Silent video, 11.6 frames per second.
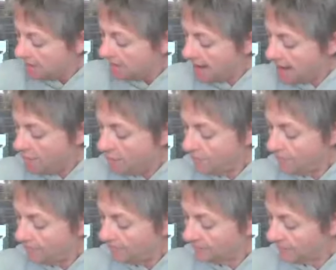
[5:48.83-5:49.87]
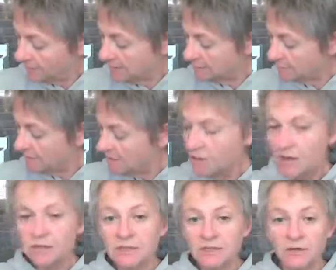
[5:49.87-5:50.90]
Now, there's been
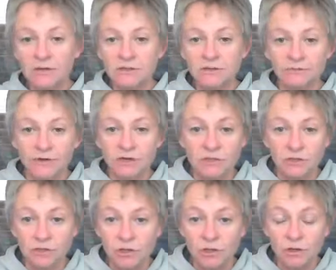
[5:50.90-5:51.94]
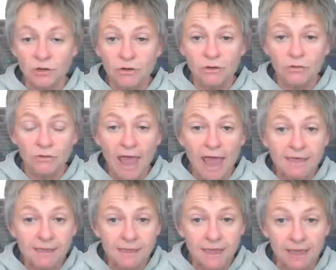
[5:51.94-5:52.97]
loads and loads of research. So the
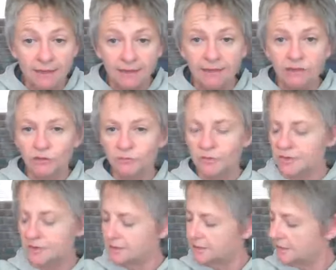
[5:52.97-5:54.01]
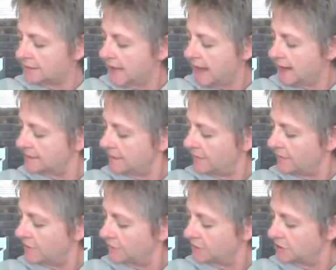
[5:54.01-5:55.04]
ACL in humans, the
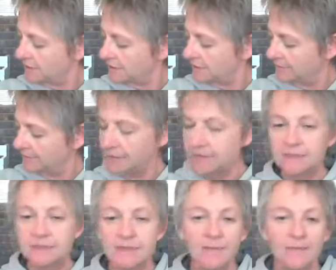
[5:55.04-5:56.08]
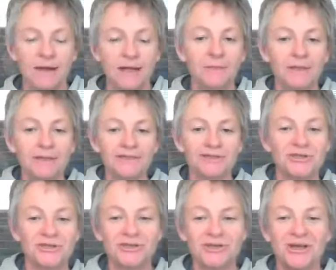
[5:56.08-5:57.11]
anterior cruciate ligaments, the same ligaments,
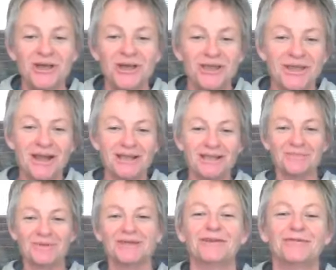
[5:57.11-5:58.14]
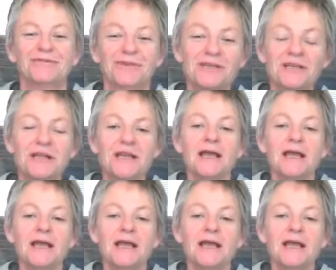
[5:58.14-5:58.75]
just the anatomy is different.